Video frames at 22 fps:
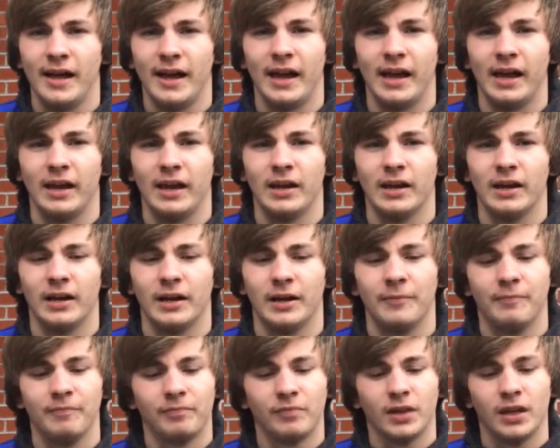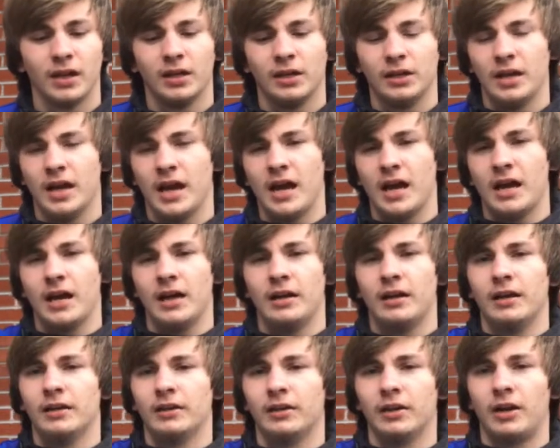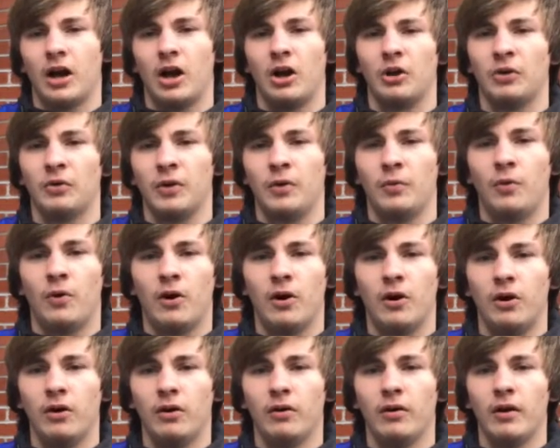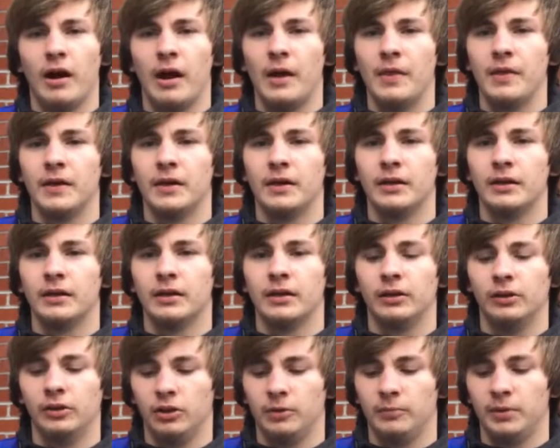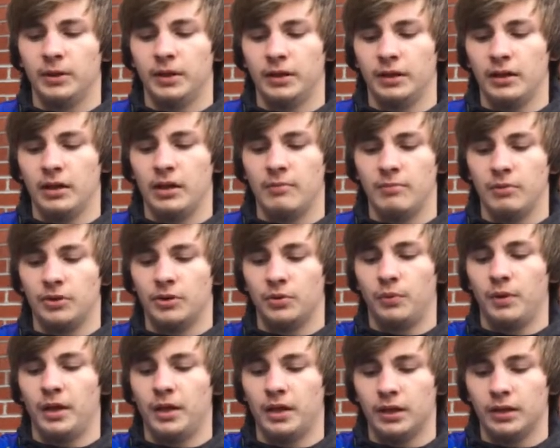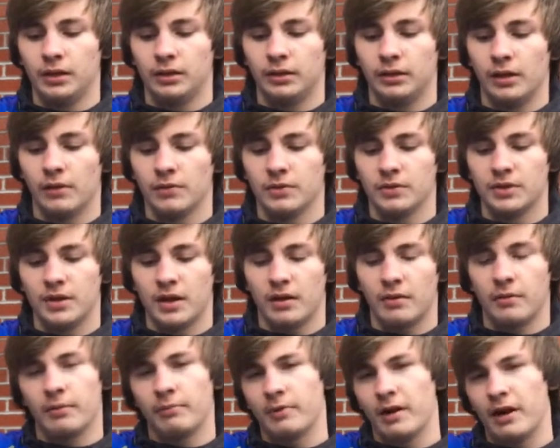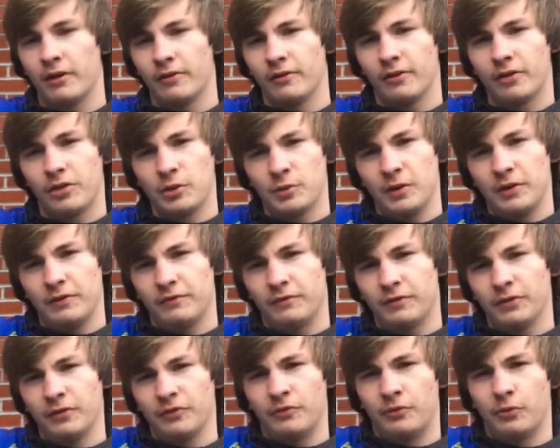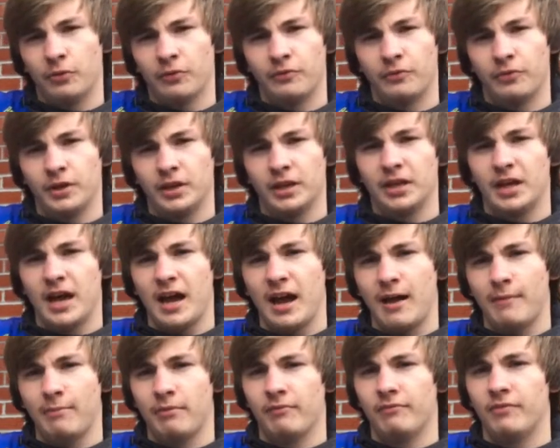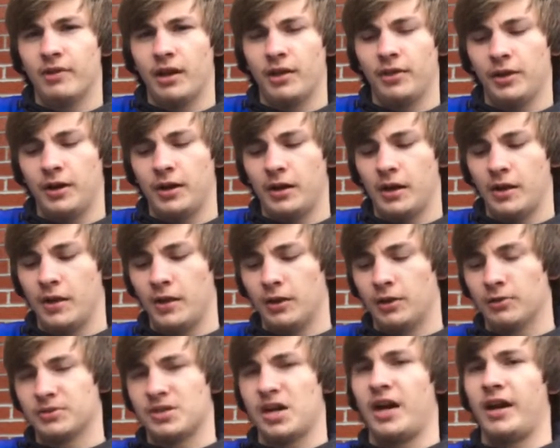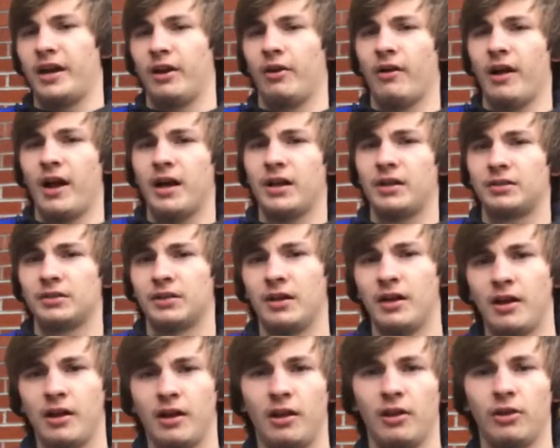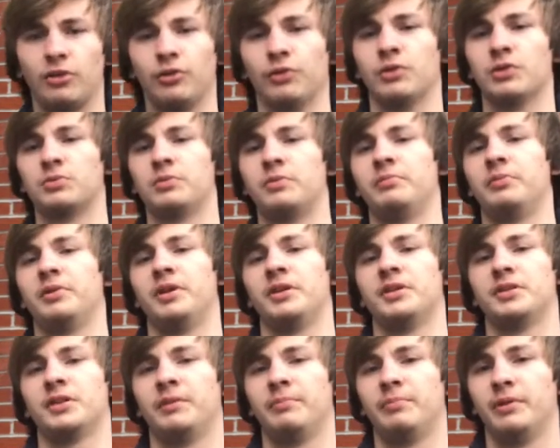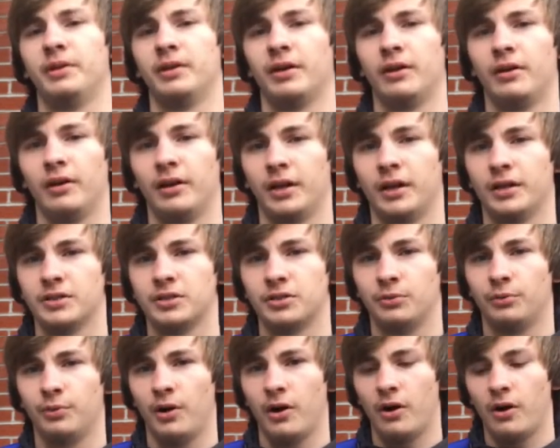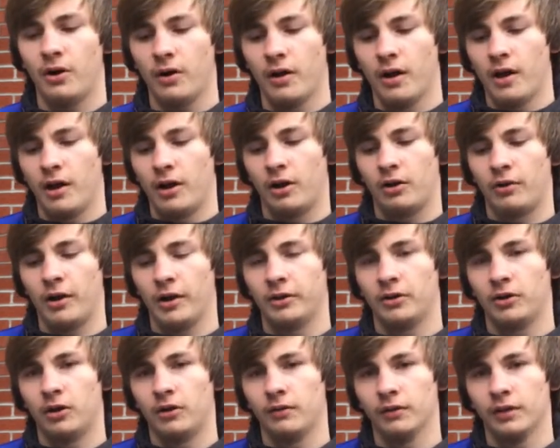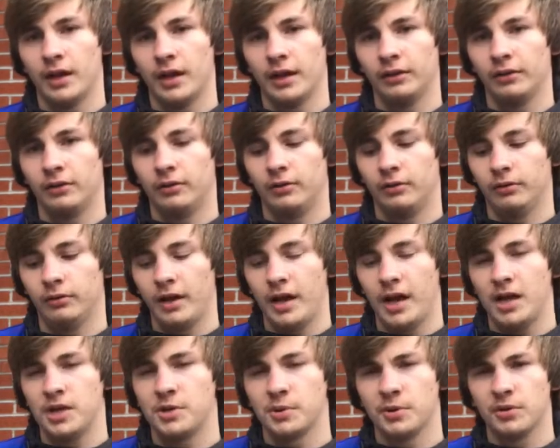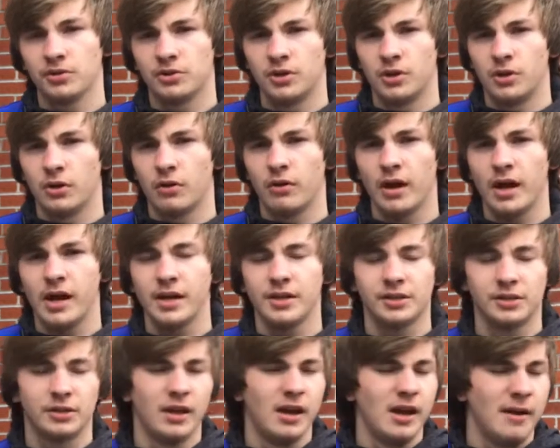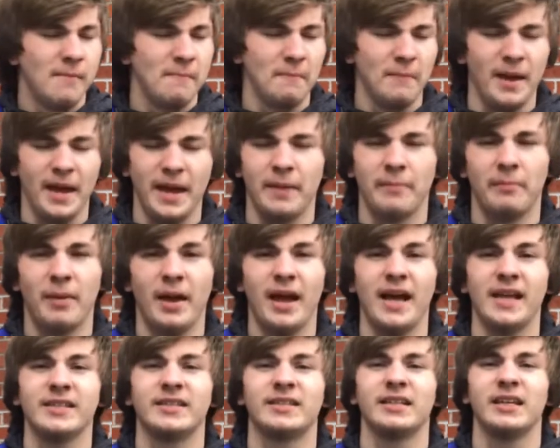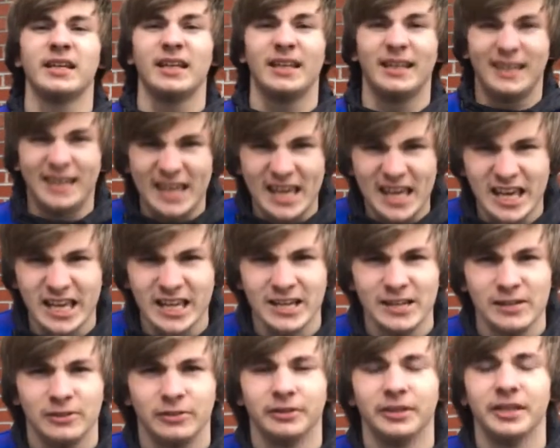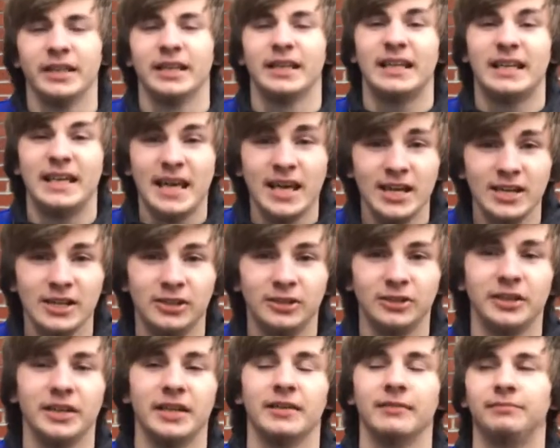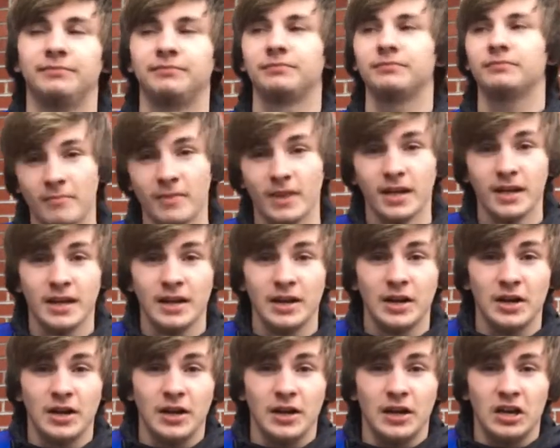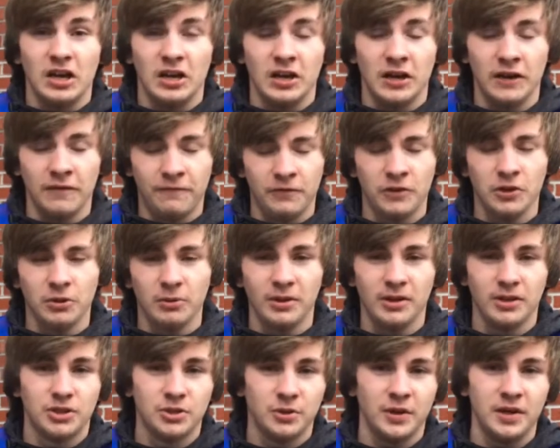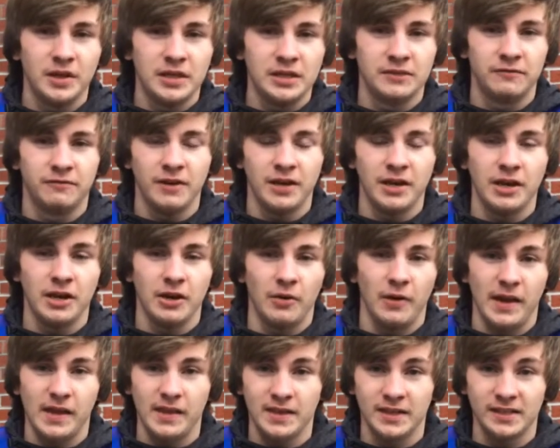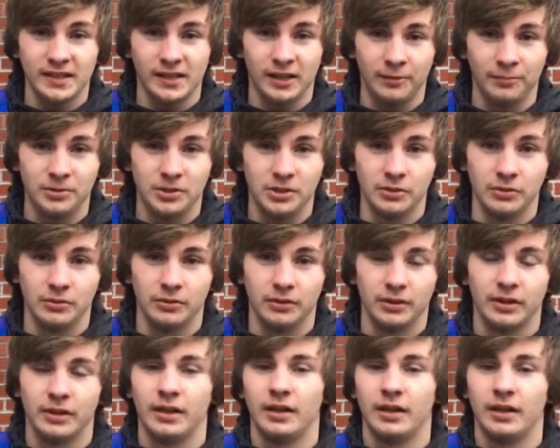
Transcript: And uh, you had the concrete wall and then a little bit in between it there was like about three foot four foot gap of nothing and then there was high grass threw the swim buzz up in there against the wall cranked it over that little edge where there's no grass man bass killed it killed it if you enjoyed this video and this helped you